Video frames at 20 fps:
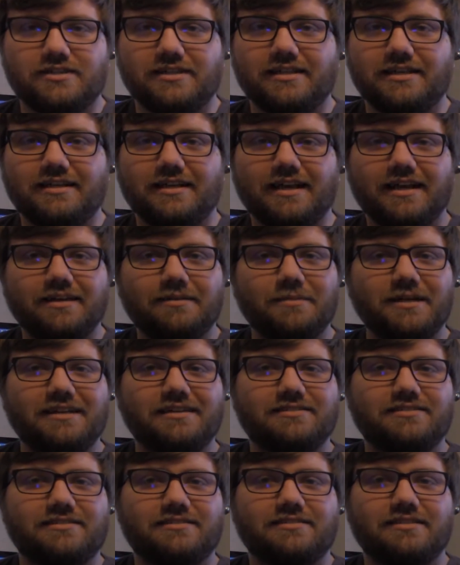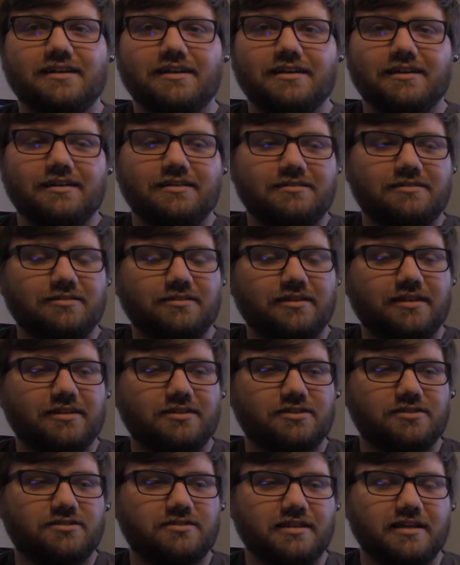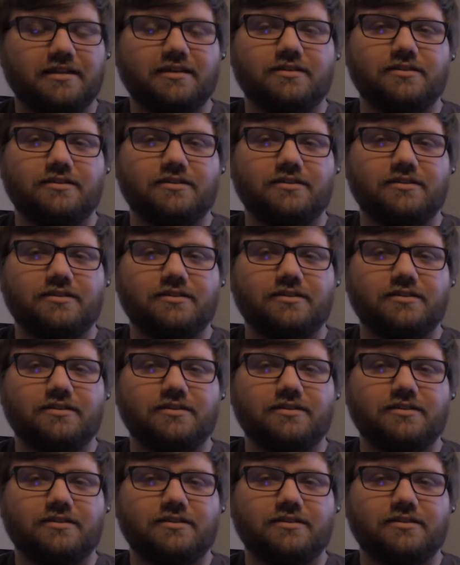The enemies still kind of just stand